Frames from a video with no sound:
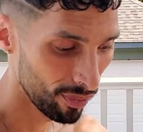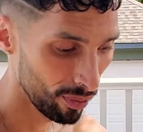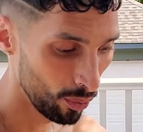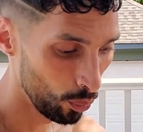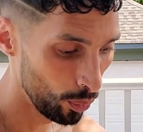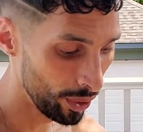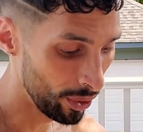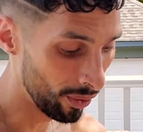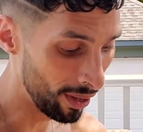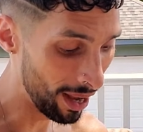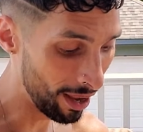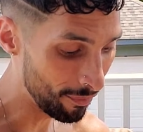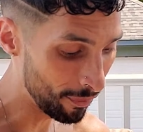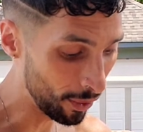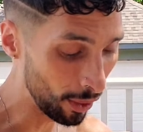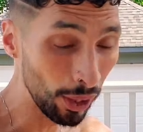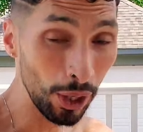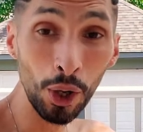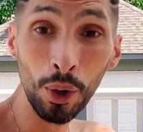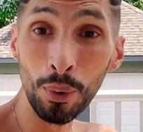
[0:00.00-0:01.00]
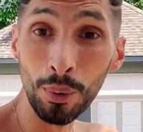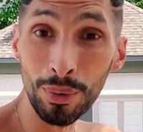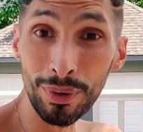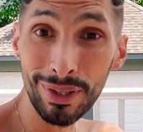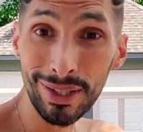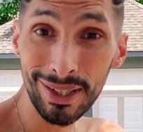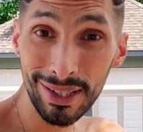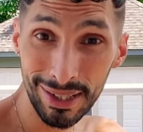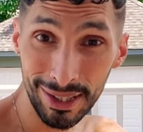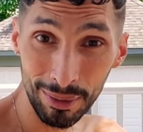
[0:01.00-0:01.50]
We don't have clones.
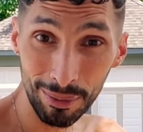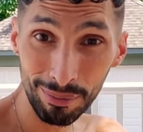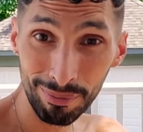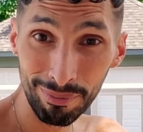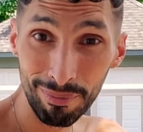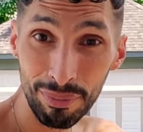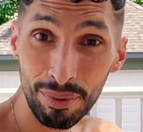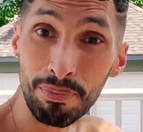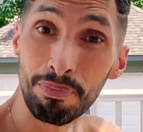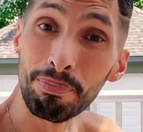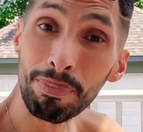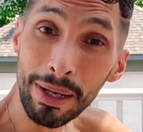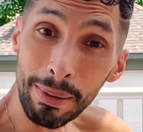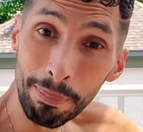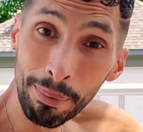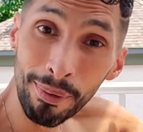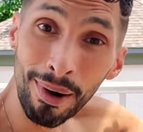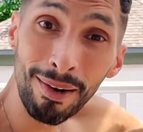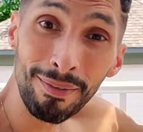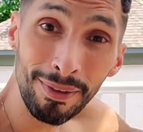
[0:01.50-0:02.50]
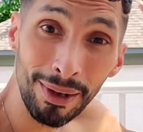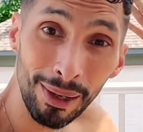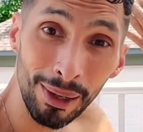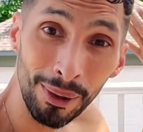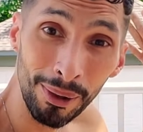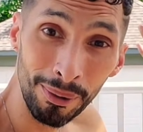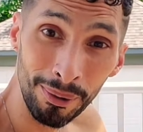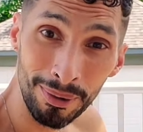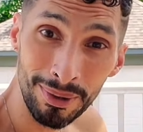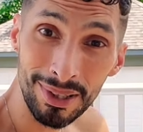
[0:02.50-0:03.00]
People have
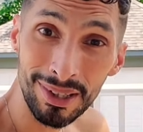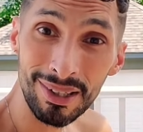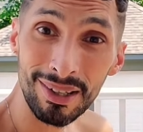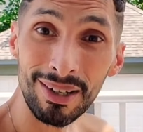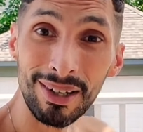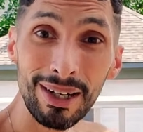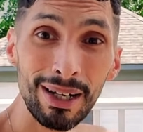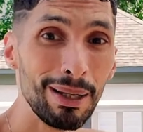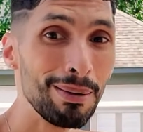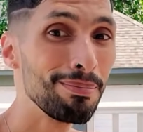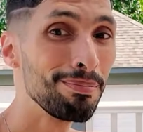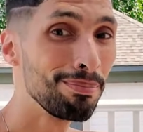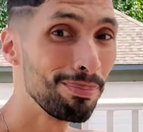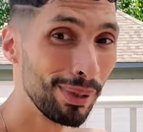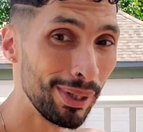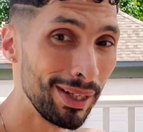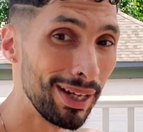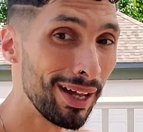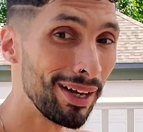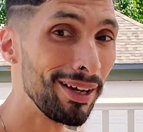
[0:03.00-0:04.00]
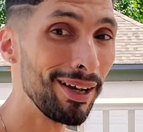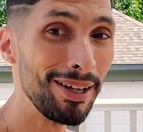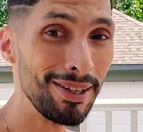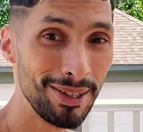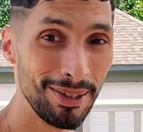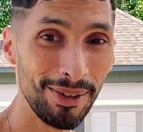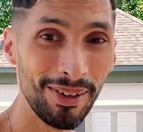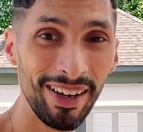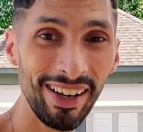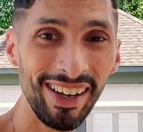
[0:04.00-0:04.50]
clones, but not us,
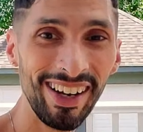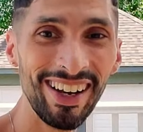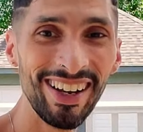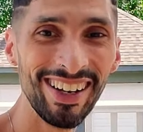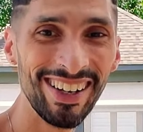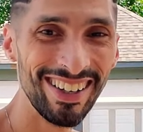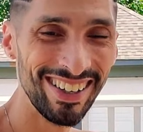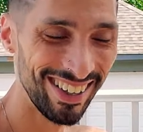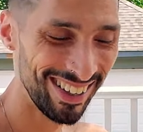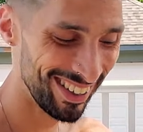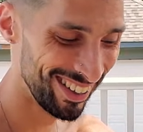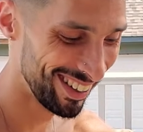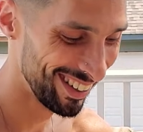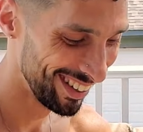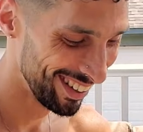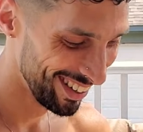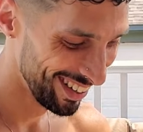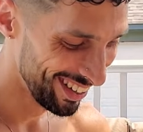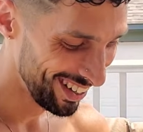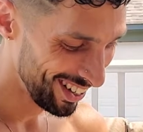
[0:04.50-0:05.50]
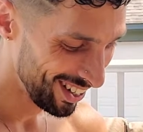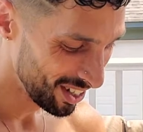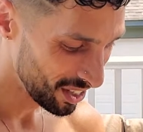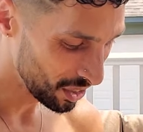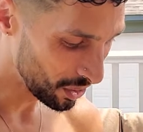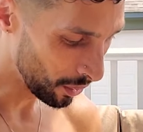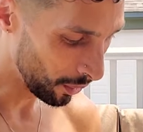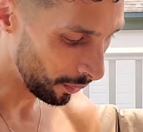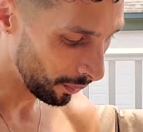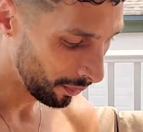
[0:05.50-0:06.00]
okay?
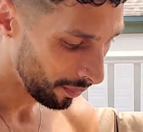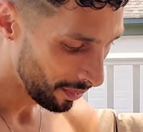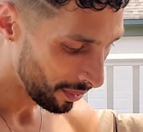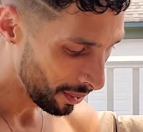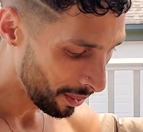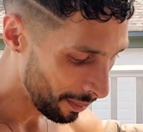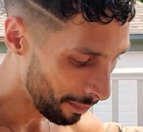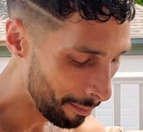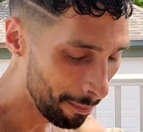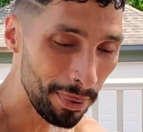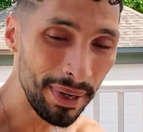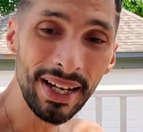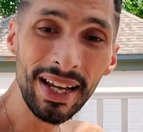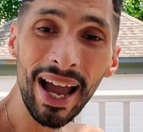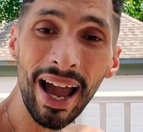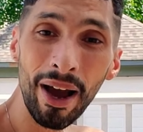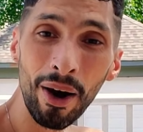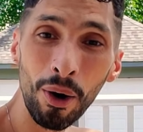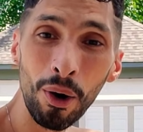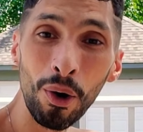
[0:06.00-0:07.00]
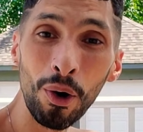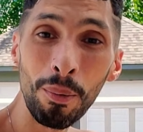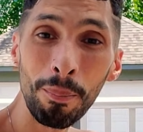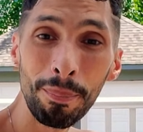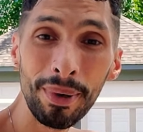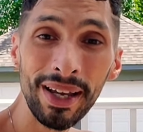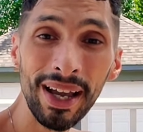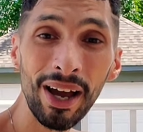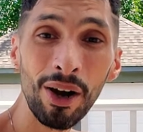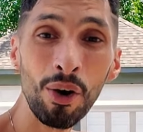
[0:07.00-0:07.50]
So, be at home.
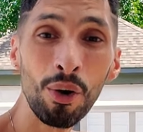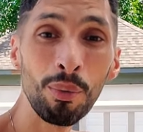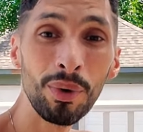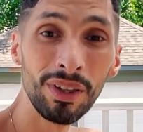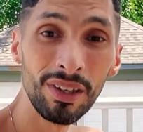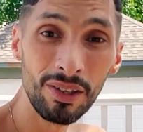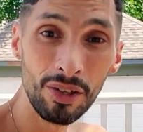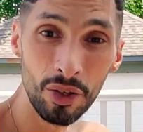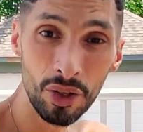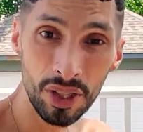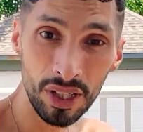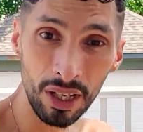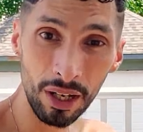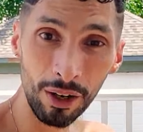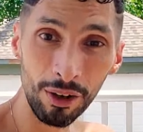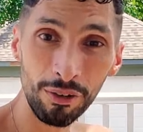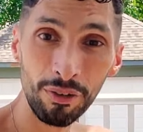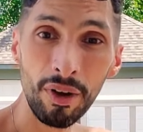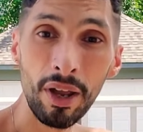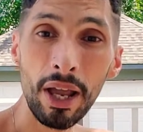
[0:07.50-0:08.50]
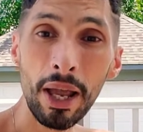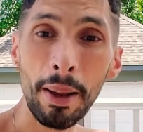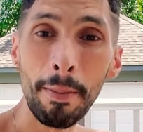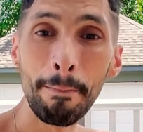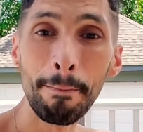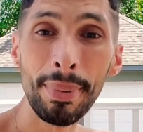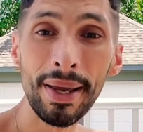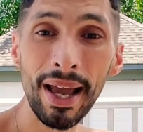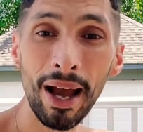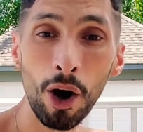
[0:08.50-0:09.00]
Be at home within yourself.
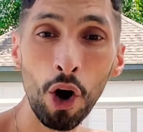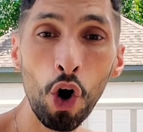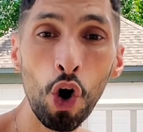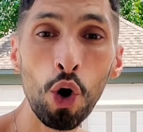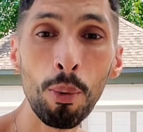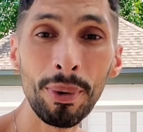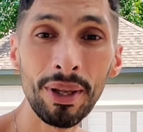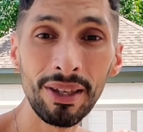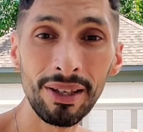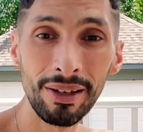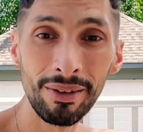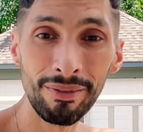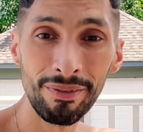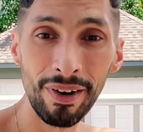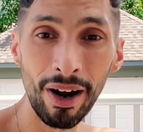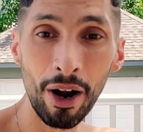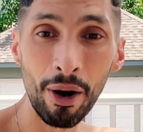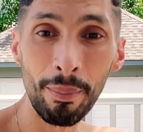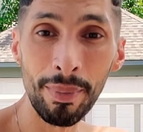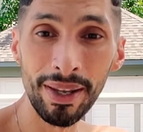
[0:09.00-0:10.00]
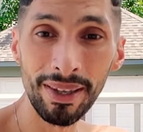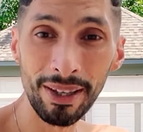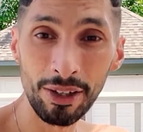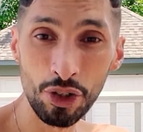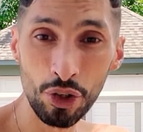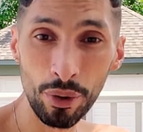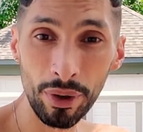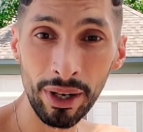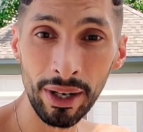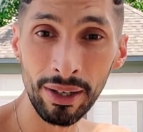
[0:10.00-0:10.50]
Be at home in the environment that
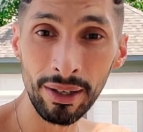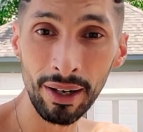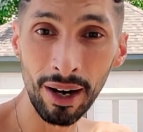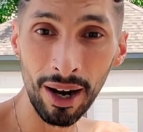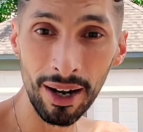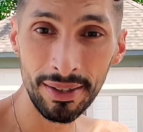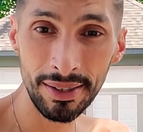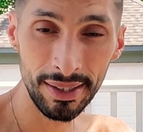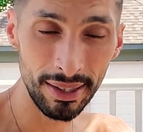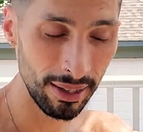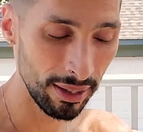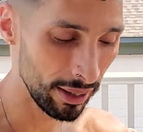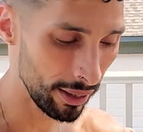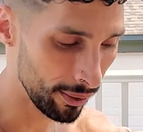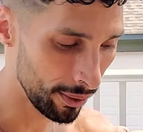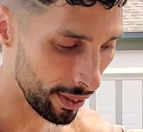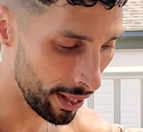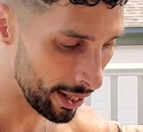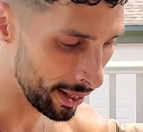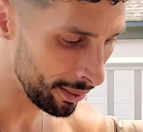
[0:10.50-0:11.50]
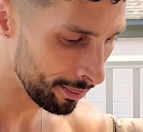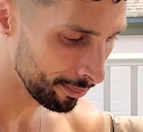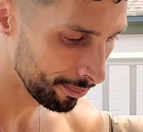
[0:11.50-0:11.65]
you're in constantly, okay?